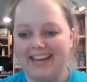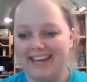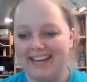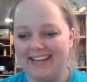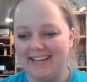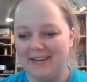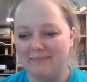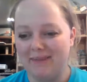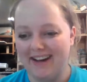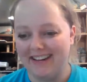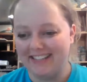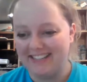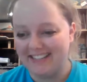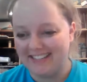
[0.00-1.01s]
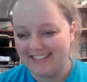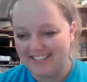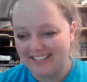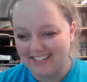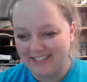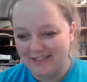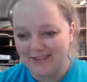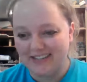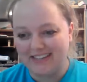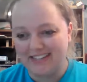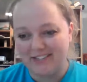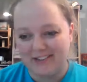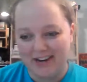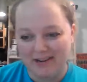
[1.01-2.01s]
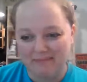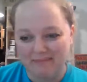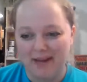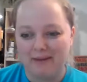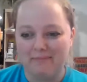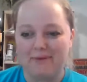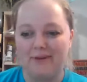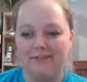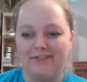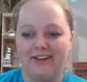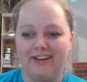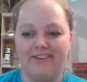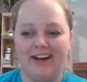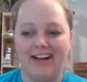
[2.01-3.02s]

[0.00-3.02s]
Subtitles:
And Iman, she says, do an Easter egg paint pour video.